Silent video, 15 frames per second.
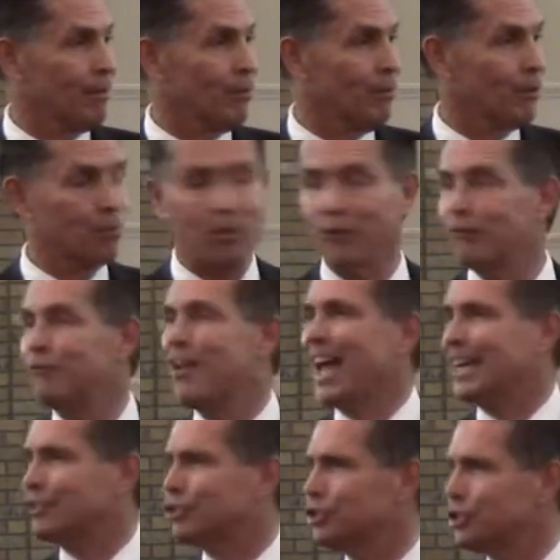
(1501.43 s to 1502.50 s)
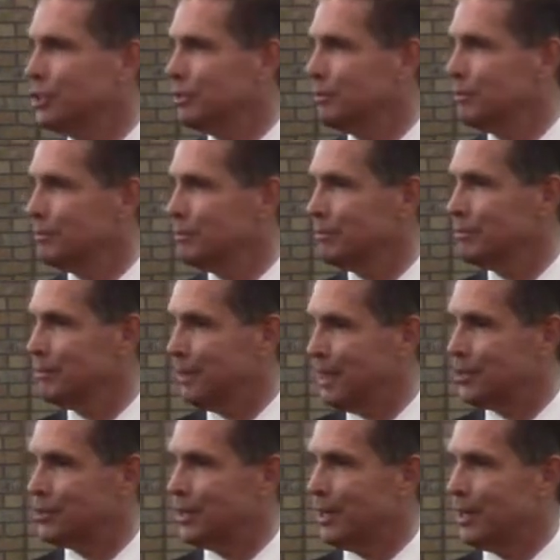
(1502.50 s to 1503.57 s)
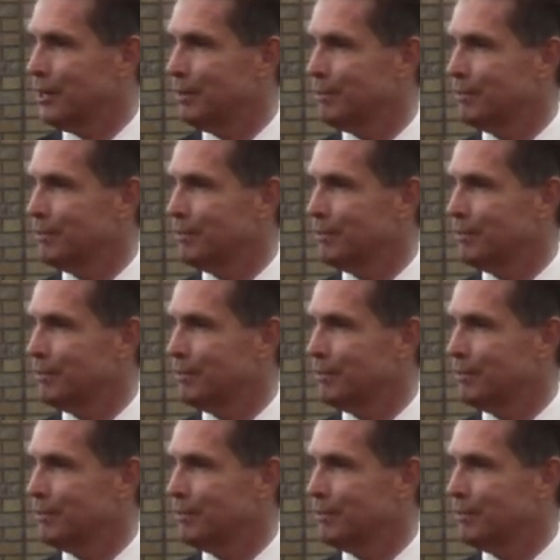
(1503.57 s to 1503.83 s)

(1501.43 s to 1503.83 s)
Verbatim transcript: With perfection, isn't he?